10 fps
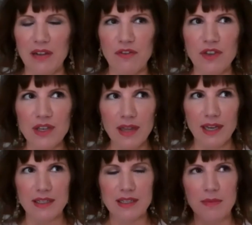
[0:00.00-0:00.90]
i feel
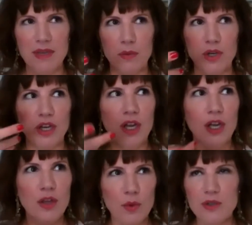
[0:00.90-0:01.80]
like to me when
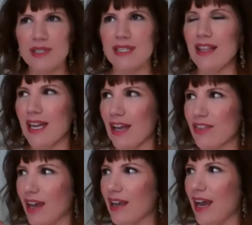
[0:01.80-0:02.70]
when you said that i
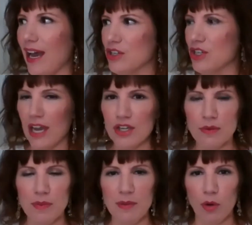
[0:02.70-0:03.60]
thought gosh i
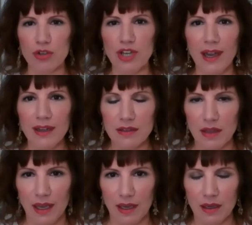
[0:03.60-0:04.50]
should be more
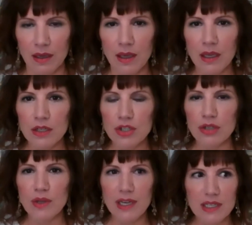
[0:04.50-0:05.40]
childlike
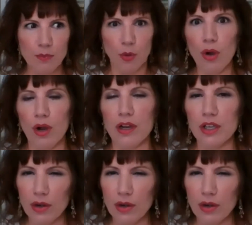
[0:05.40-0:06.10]
to explore you